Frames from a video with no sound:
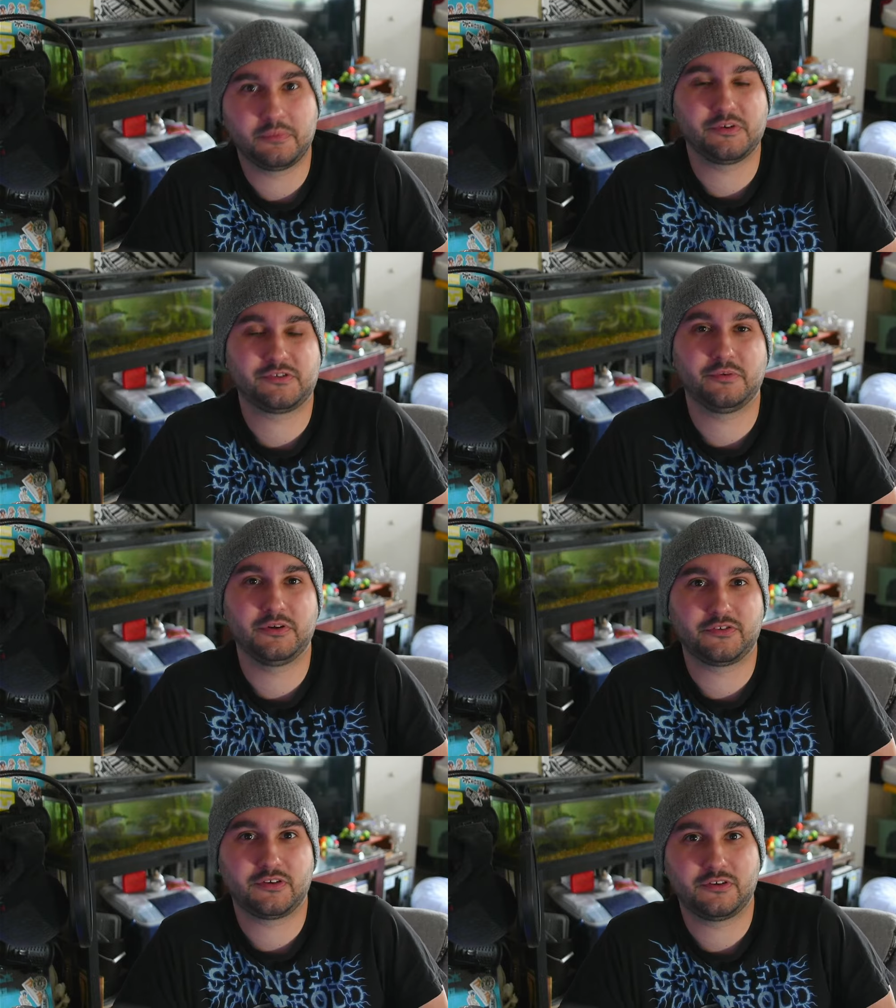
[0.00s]
Which
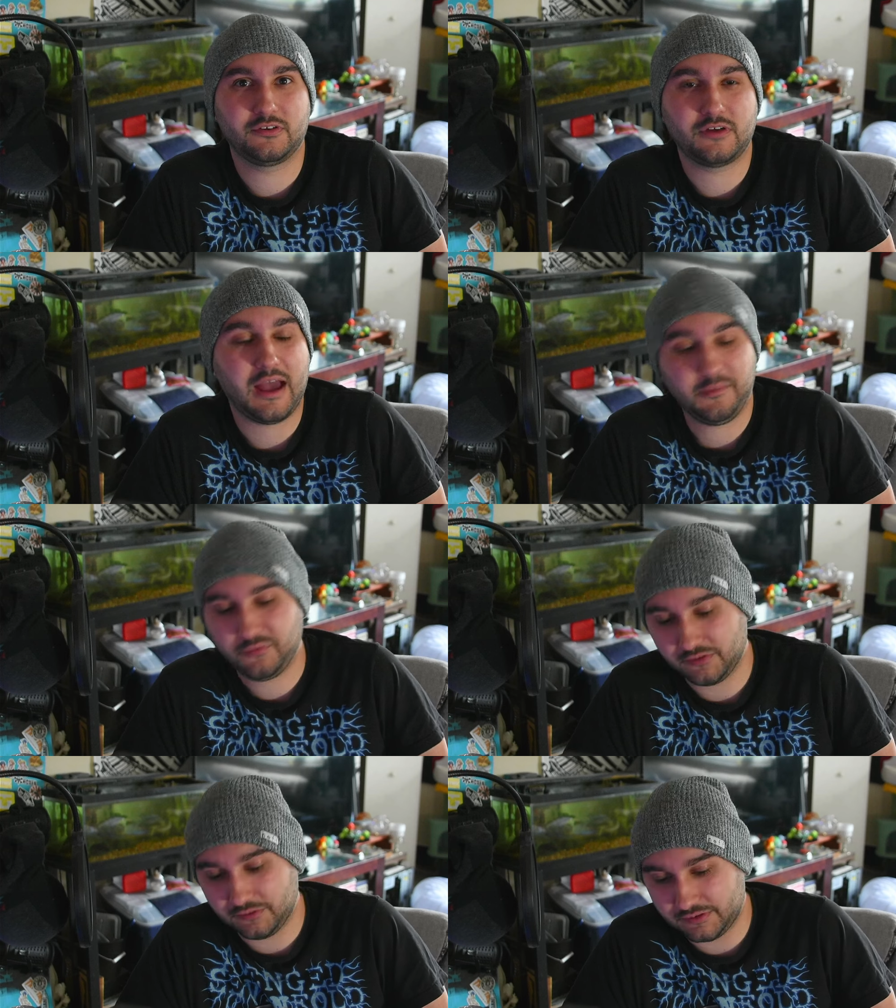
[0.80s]
was
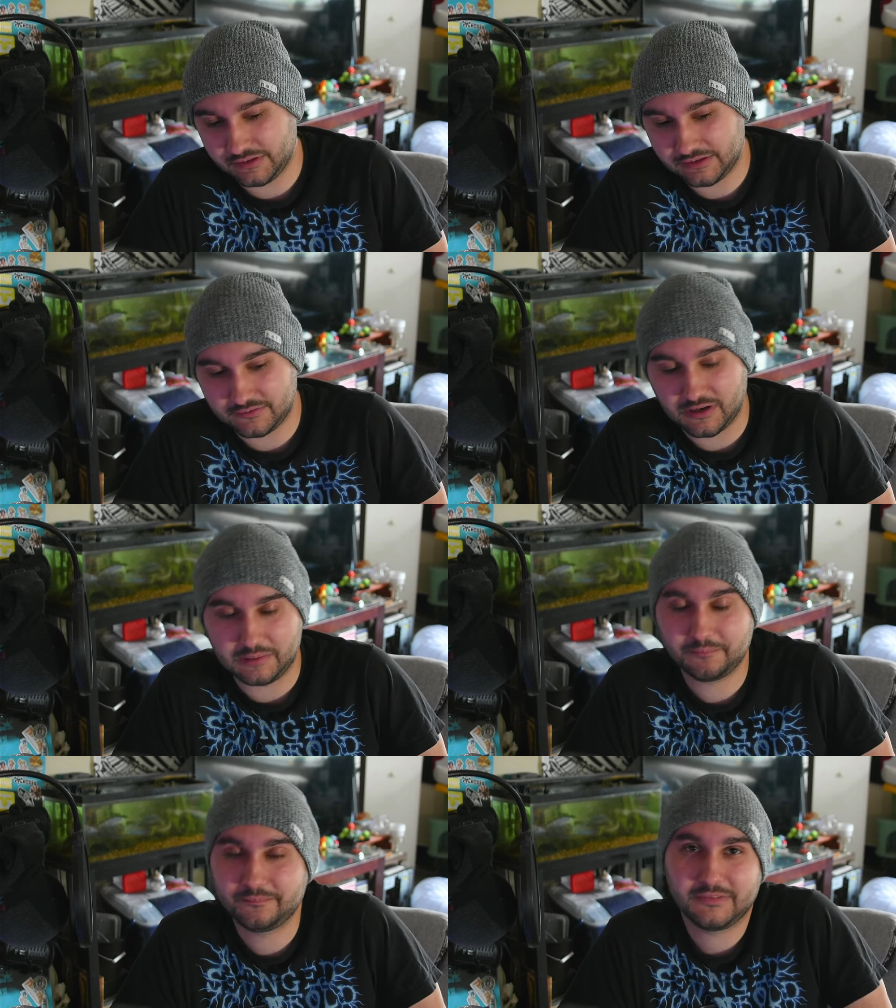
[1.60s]
absolutely
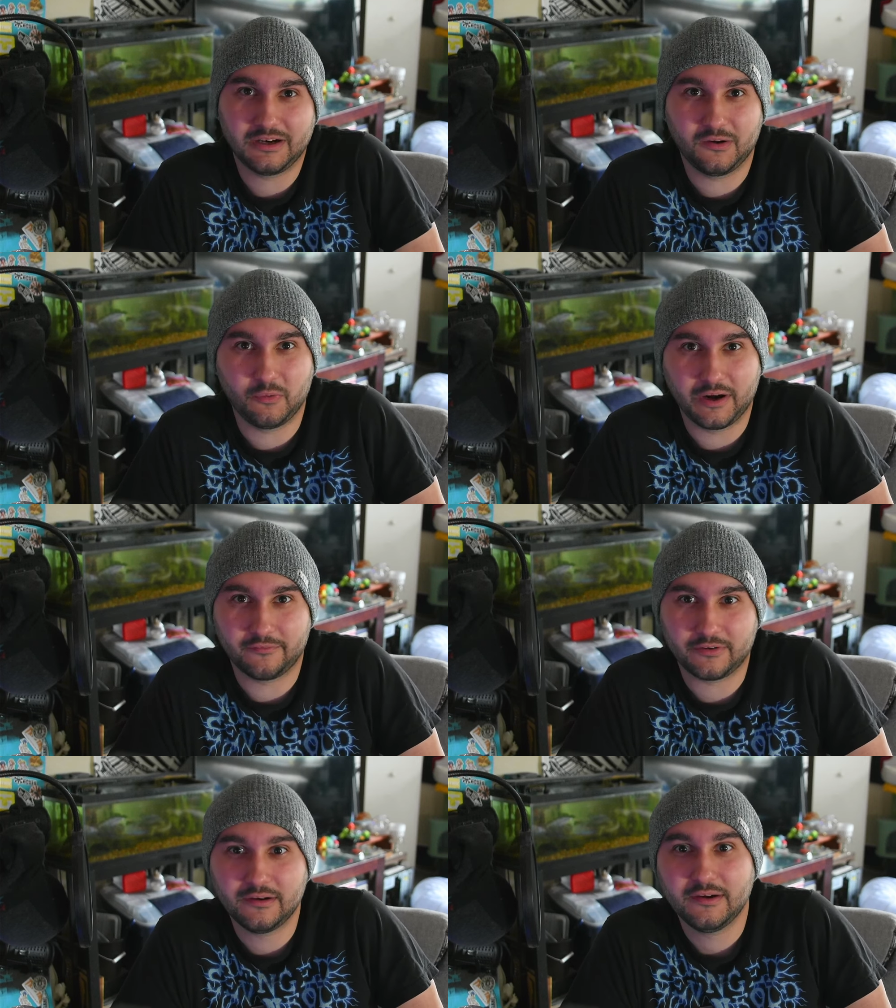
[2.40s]
dumb, you know,
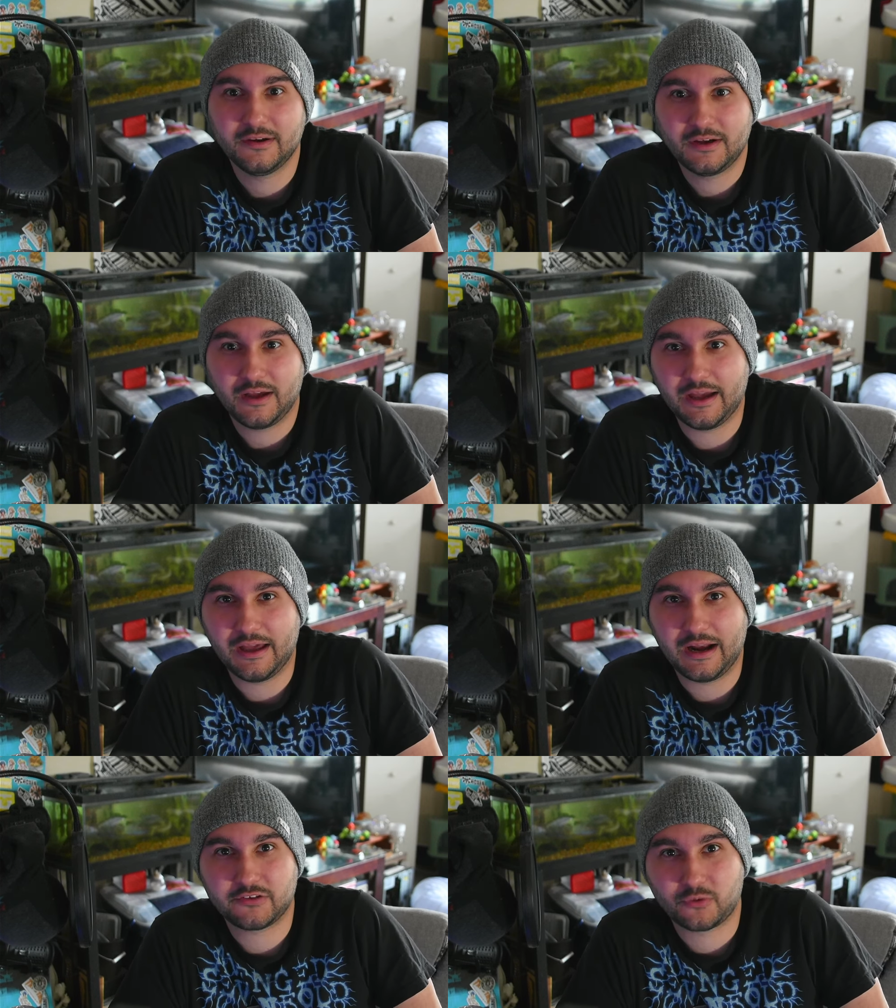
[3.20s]
whatever.
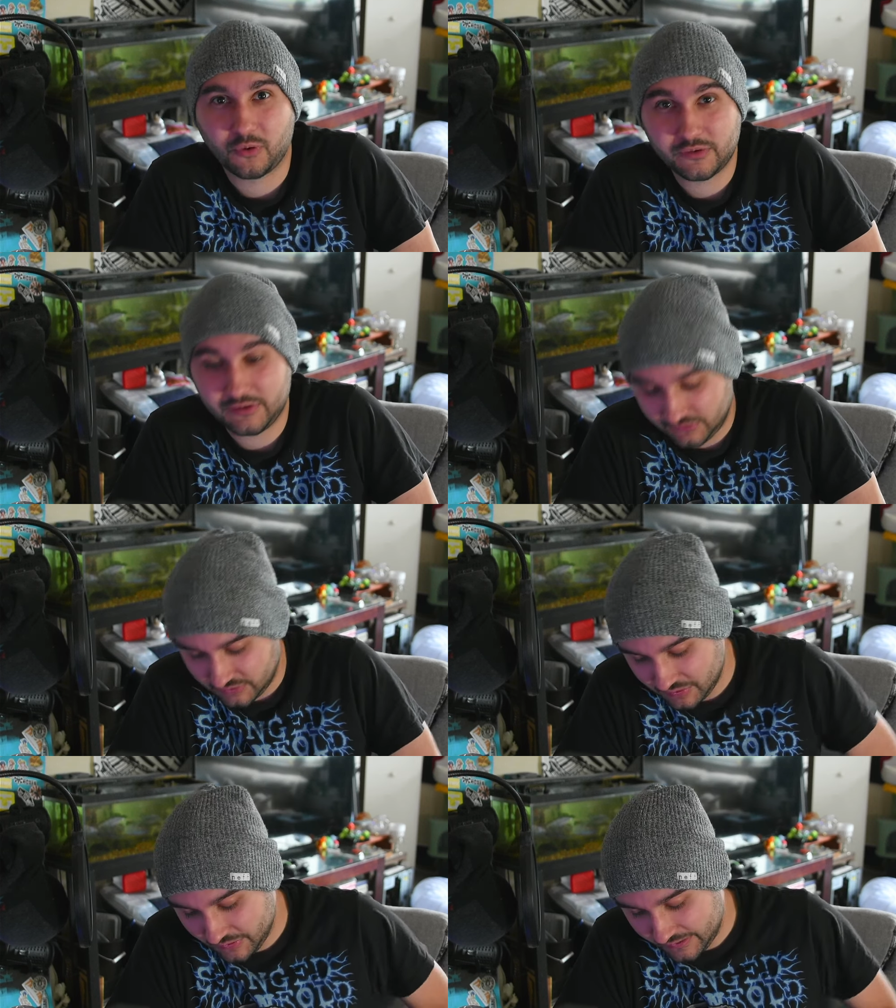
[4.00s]
And I scrolled into the